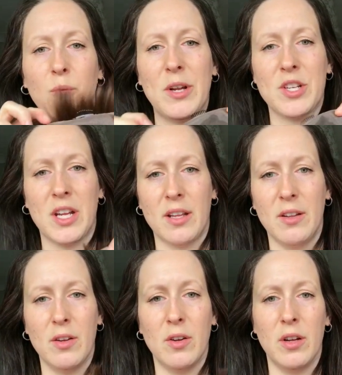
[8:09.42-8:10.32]
which,
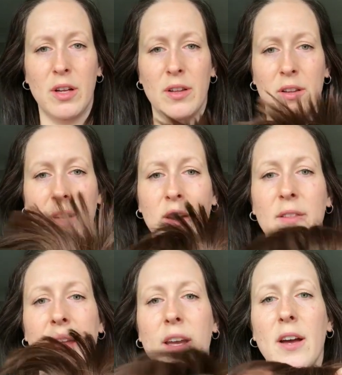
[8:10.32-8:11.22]

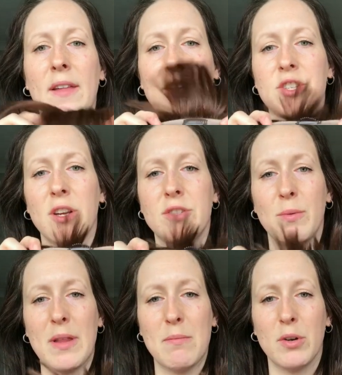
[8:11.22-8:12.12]
there you go, that shows
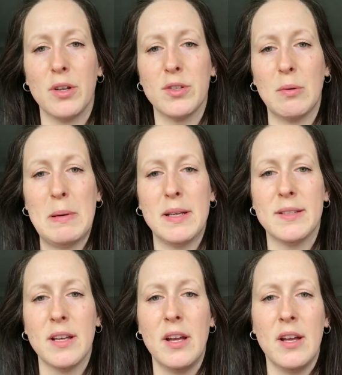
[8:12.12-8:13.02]
you where the mono top
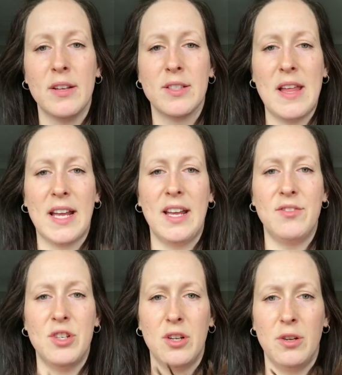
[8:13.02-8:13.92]
is. So that
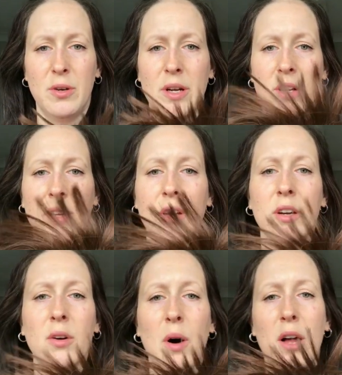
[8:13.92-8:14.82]
gives you
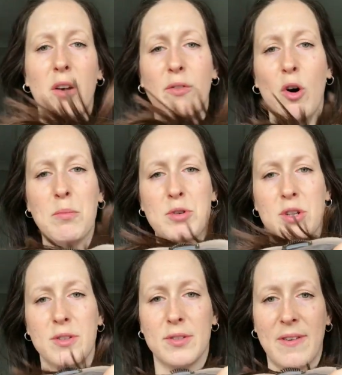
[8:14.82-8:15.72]
quite a lot of
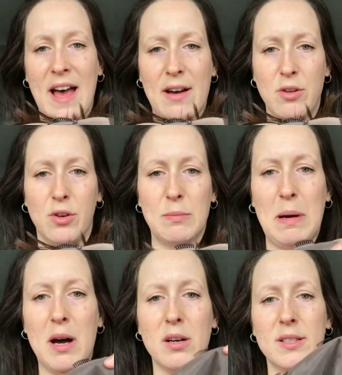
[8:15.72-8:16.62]
options of how you could
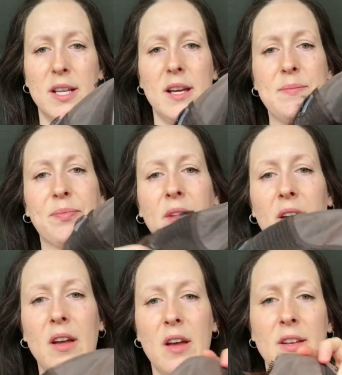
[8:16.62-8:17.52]
part it.
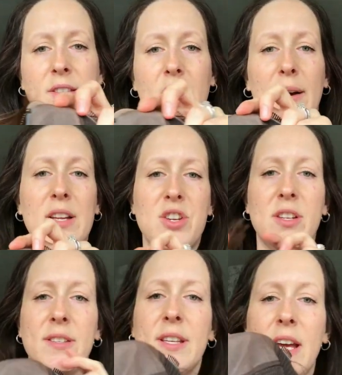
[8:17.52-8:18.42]
So as you
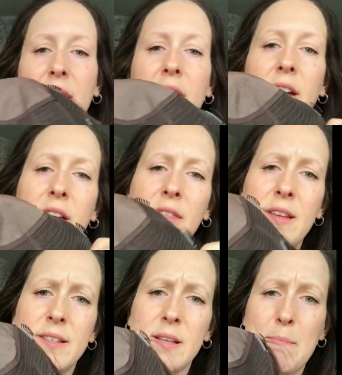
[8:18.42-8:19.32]
can see,
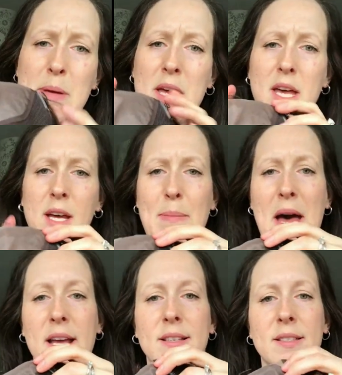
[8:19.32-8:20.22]
this is a big
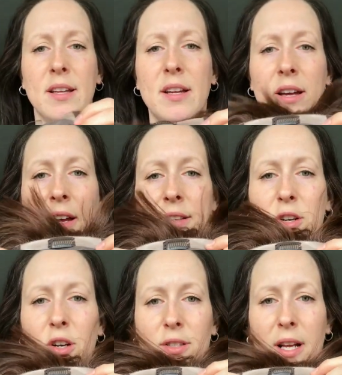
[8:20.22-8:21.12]
base. It's
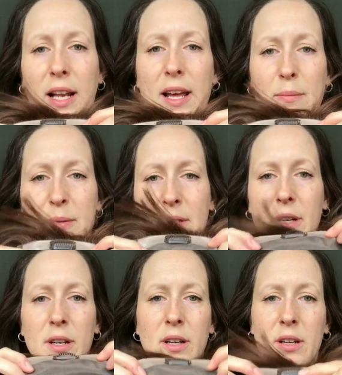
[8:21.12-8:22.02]
got lots of clips.
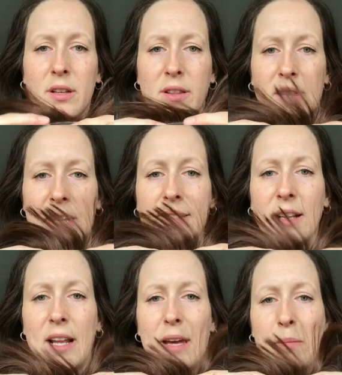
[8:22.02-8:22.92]
This
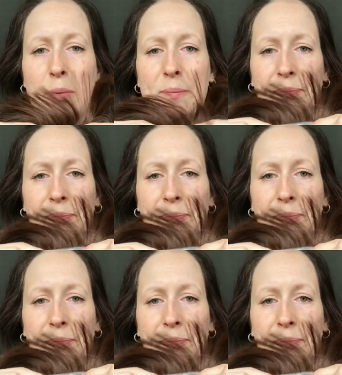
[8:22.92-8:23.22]
clip,